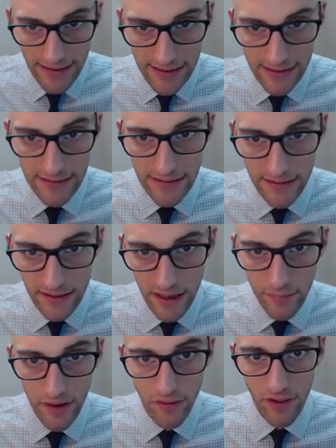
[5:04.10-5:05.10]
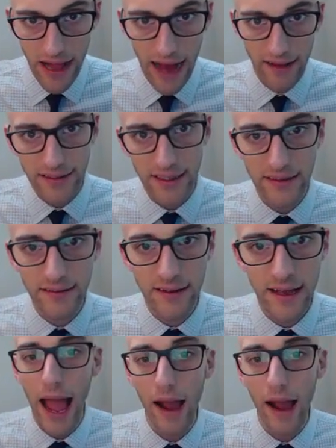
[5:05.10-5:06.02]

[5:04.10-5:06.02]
axis is the number of classes.